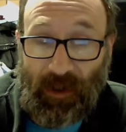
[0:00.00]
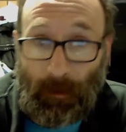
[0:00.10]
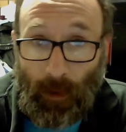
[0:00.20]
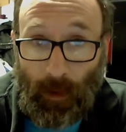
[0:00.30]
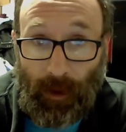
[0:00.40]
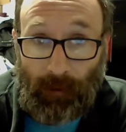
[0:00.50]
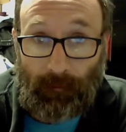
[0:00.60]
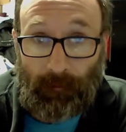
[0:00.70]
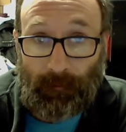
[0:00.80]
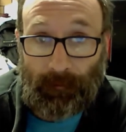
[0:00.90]
thing in the morning.
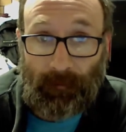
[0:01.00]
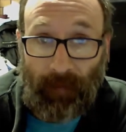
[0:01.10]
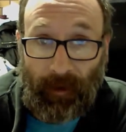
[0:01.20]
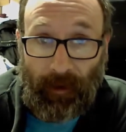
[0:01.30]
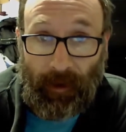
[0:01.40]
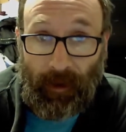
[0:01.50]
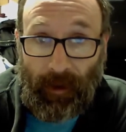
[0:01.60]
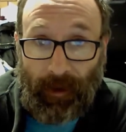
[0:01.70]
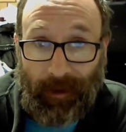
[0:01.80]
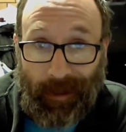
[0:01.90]

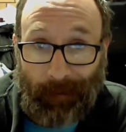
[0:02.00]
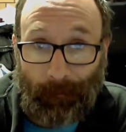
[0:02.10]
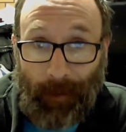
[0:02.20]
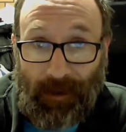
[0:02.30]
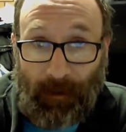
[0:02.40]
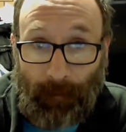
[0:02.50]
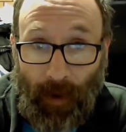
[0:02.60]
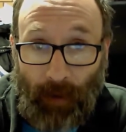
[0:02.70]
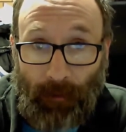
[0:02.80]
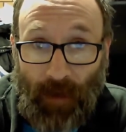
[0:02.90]
You can bet your
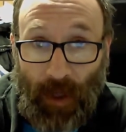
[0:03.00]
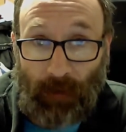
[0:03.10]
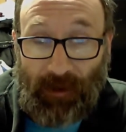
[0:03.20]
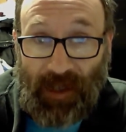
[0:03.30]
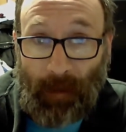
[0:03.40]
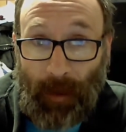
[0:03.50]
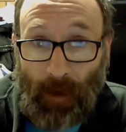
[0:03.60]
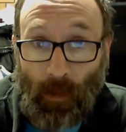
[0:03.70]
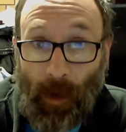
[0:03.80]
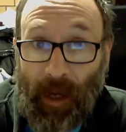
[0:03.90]
bottom dollar it's going to be
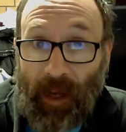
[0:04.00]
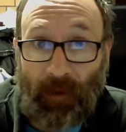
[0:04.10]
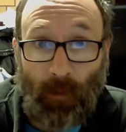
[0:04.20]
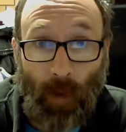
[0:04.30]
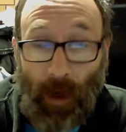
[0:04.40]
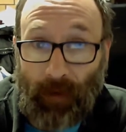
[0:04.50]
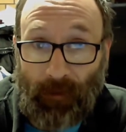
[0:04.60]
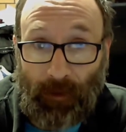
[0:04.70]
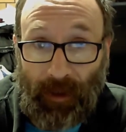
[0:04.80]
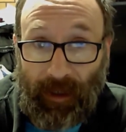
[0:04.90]
a weird and
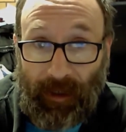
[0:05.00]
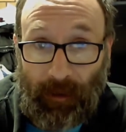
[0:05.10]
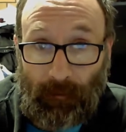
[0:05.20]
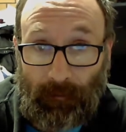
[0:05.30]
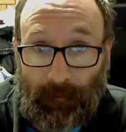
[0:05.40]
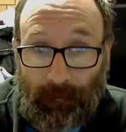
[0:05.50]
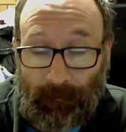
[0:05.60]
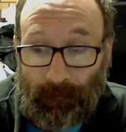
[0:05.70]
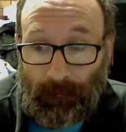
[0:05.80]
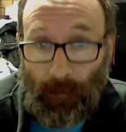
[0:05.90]
wonderful day,
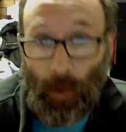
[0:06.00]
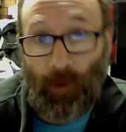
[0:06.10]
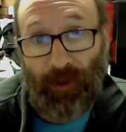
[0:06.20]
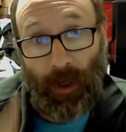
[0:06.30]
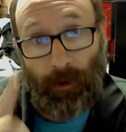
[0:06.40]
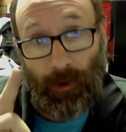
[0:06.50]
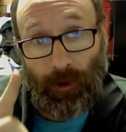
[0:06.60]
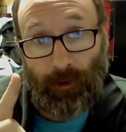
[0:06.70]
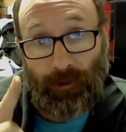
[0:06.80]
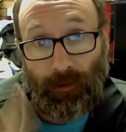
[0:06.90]
more so than
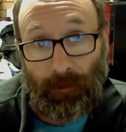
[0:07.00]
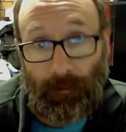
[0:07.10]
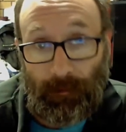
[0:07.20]
usual.